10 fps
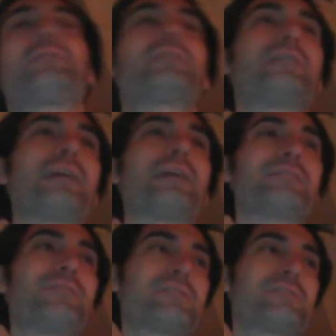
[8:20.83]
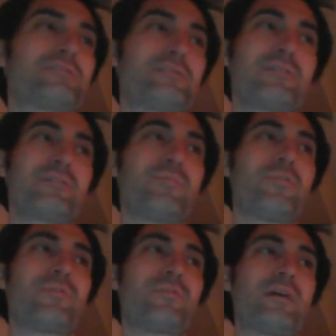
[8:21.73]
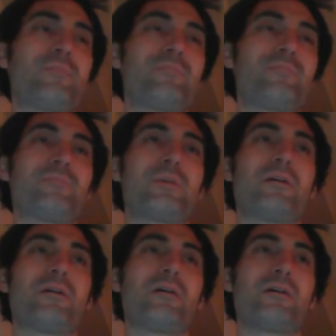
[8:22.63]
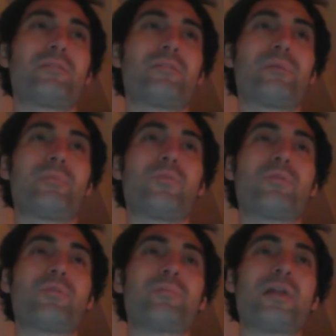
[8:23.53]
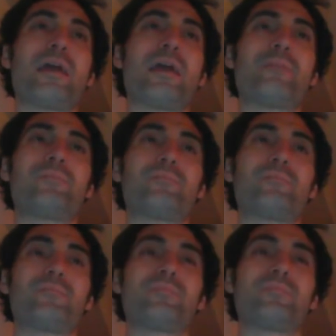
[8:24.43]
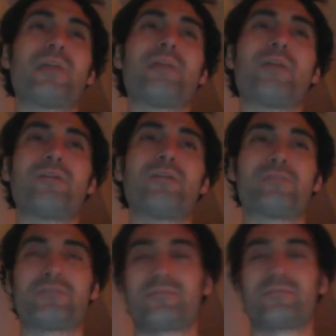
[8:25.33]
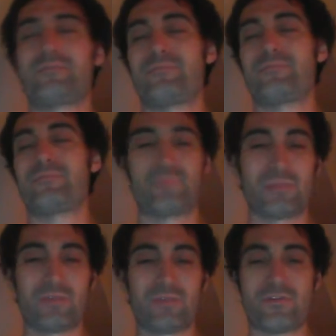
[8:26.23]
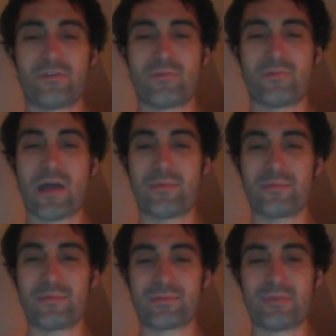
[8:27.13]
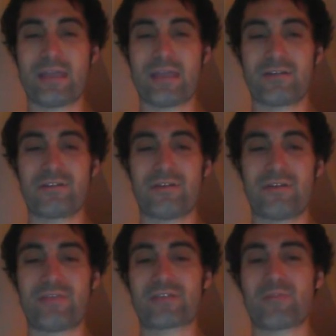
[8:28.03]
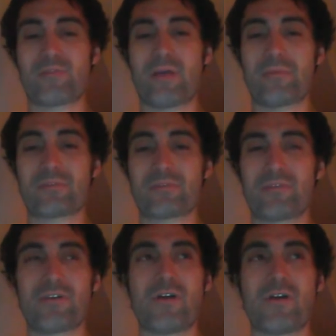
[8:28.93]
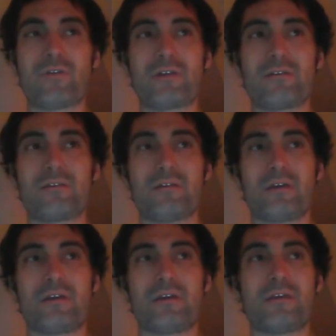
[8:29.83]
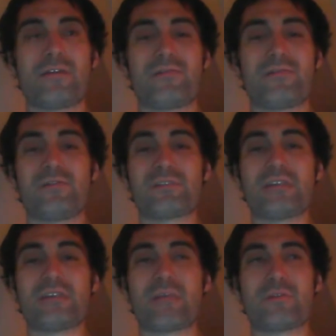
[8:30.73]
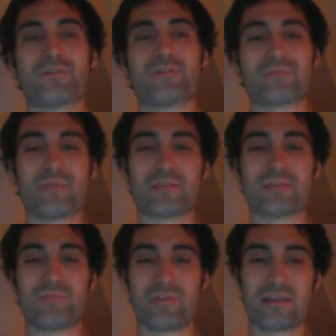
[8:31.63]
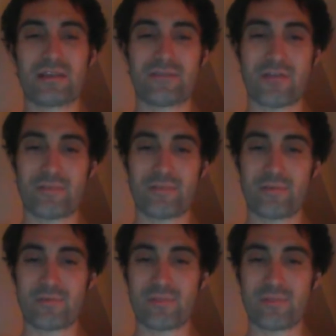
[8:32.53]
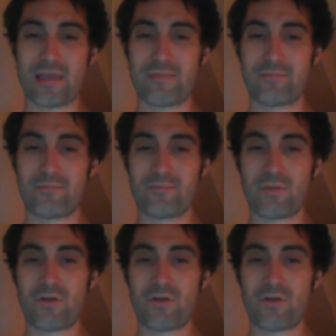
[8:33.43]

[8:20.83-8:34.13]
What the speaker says: The collectivists, there are more of them. The people who want to blame others for their problems when they could fix their problems on their own, and they refuse to take personal responsibility. You got to find people to blame.